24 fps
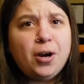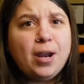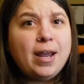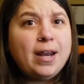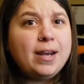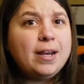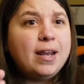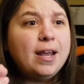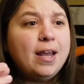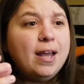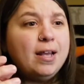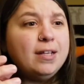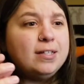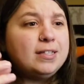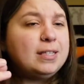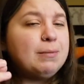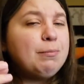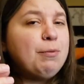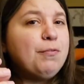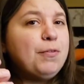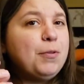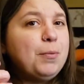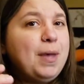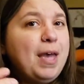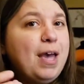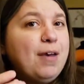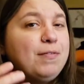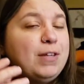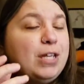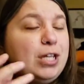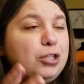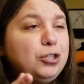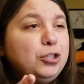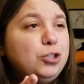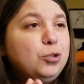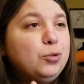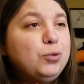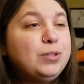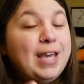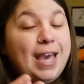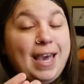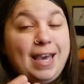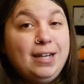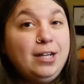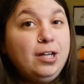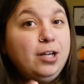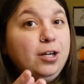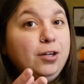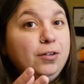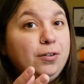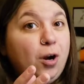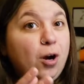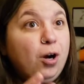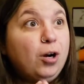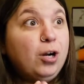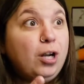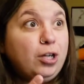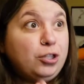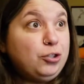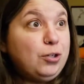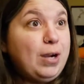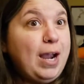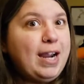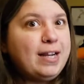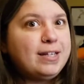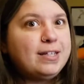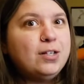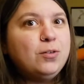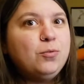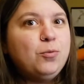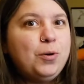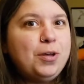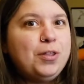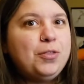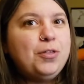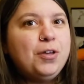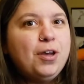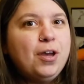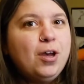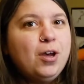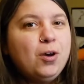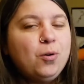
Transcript: and some of them have issues and are attracted with